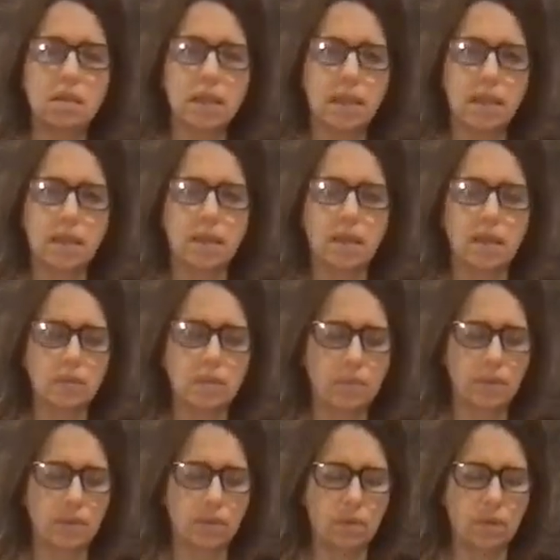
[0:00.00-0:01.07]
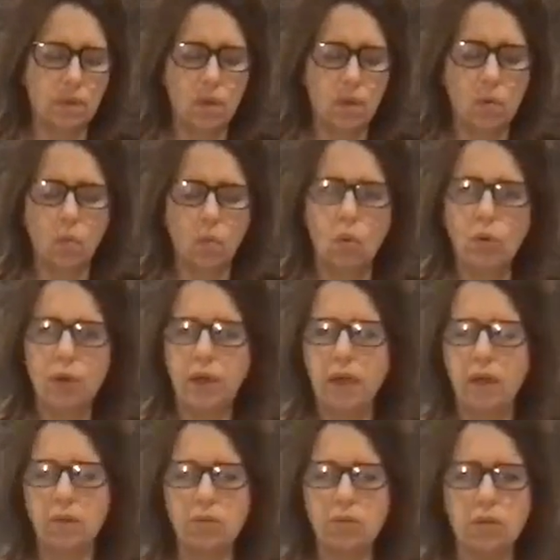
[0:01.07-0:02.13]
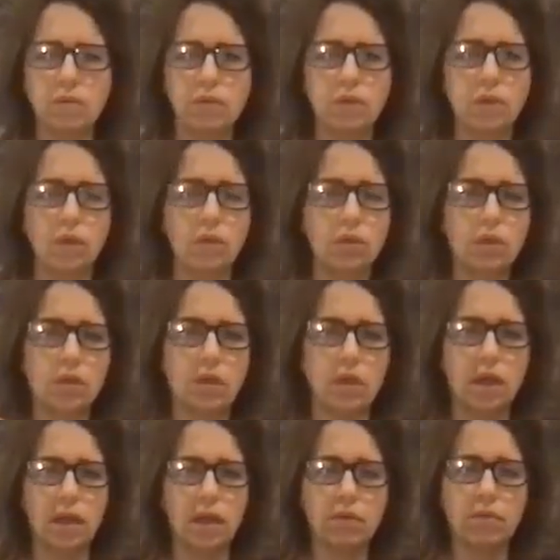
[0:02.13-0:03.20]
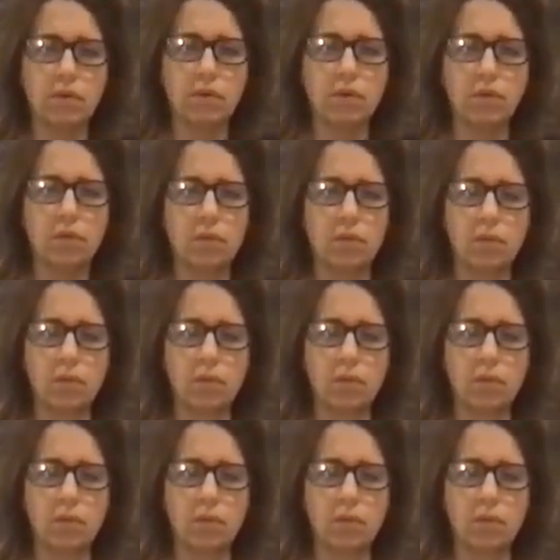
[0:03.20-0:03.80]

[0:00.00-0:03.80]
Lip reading: can come with walking sort of ghost-like through